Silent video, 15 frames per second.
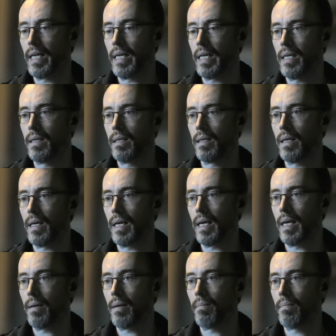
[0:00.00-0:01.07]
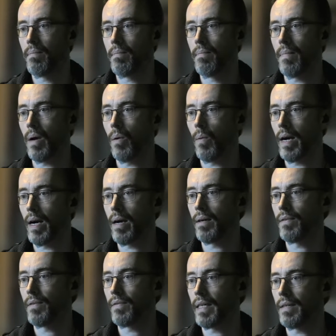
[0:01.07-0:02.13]
So yeah, that's definitely
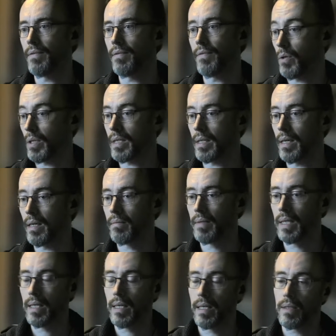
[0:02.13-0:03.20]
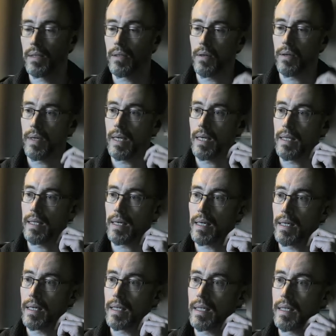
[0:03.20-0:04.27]
something that we're very
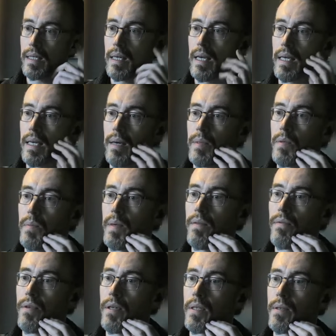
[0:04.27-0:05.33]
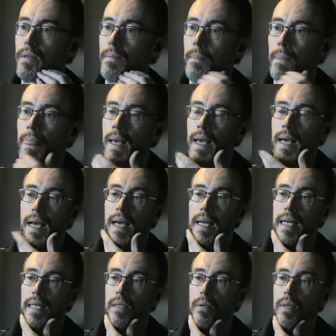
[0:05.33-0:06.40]
aware of and very focused on.
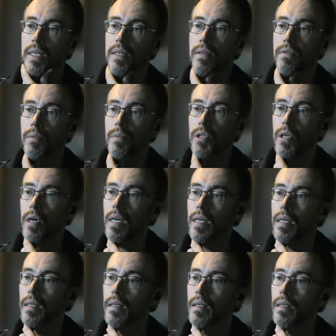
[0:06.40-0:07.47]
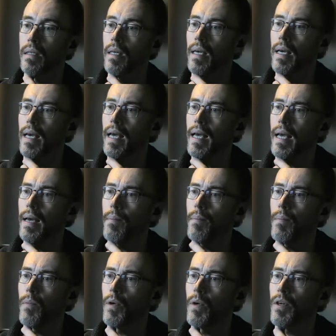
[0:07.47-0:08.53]
So they're going to come and
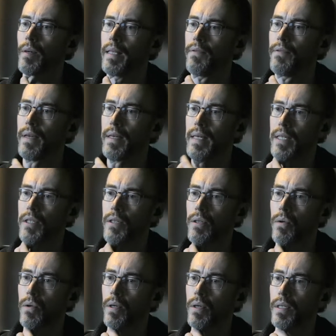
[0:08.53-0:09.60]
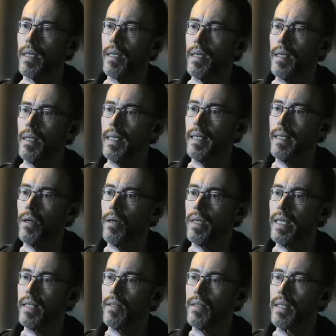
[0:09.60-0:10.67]
speak for us. Next question is from
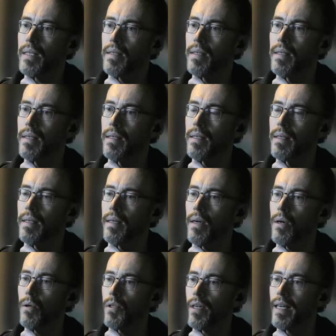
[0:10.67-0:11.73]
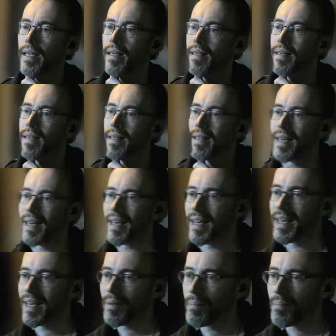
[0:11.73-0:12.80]
Charlotte. Wondering about the foundation
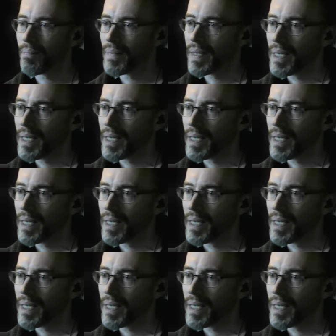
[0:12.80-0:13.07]
course.